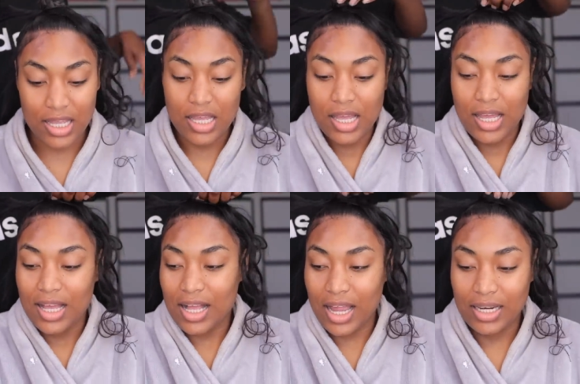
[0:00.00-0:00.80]
We
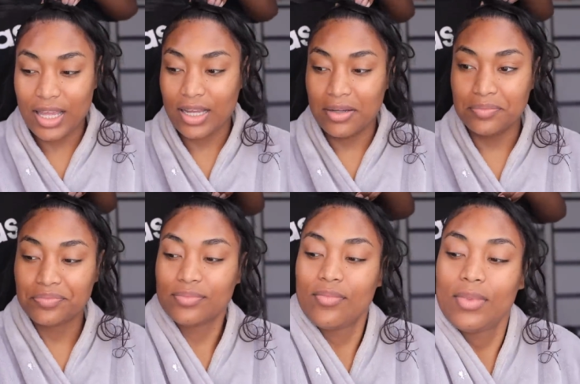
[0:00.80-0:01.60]
can party
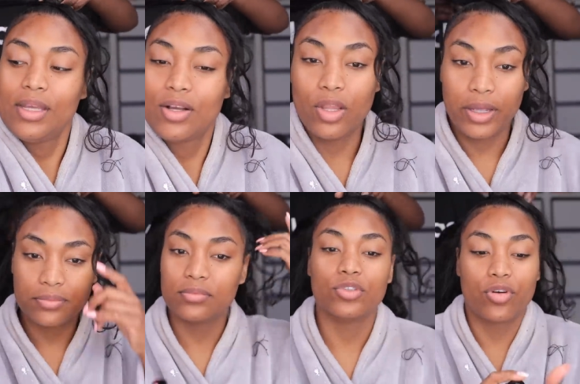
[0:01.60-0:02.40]
through the
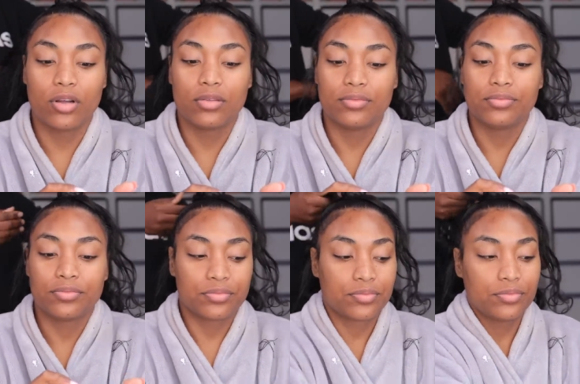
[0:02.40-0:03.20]

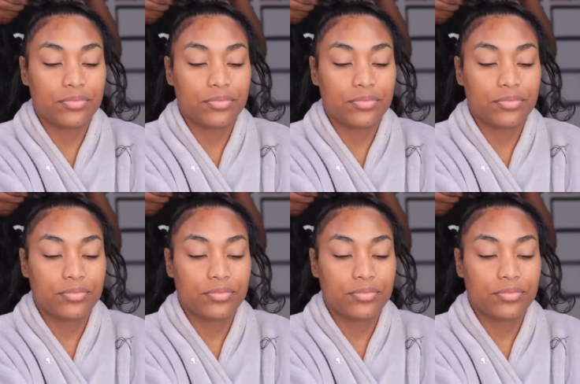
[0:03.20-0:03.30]
sunrise.